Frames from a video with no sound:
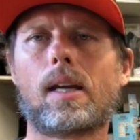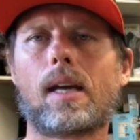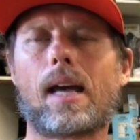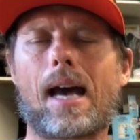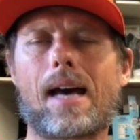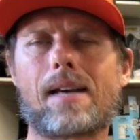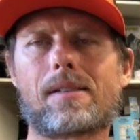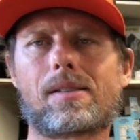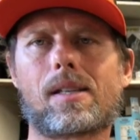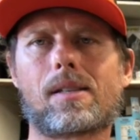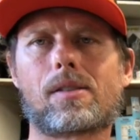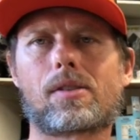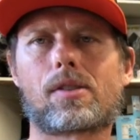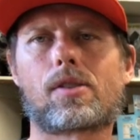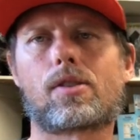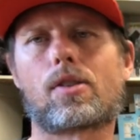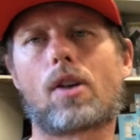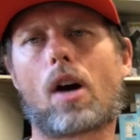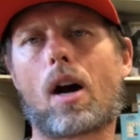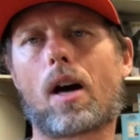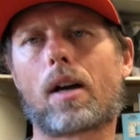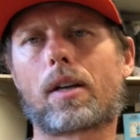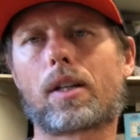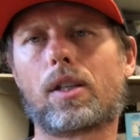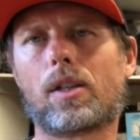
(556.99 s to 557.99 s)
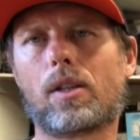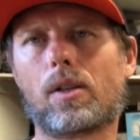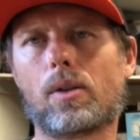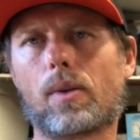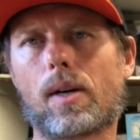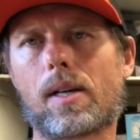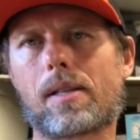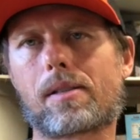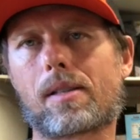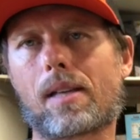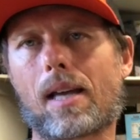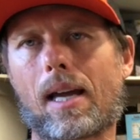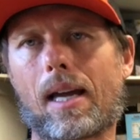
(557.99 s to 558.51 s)
has his stock
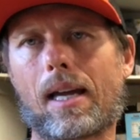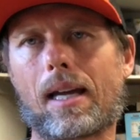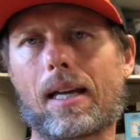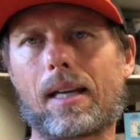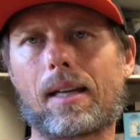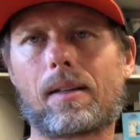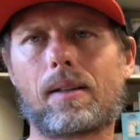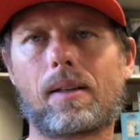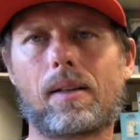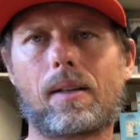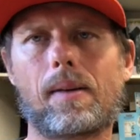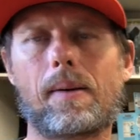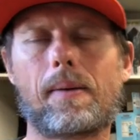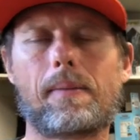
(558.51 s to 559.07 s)
USA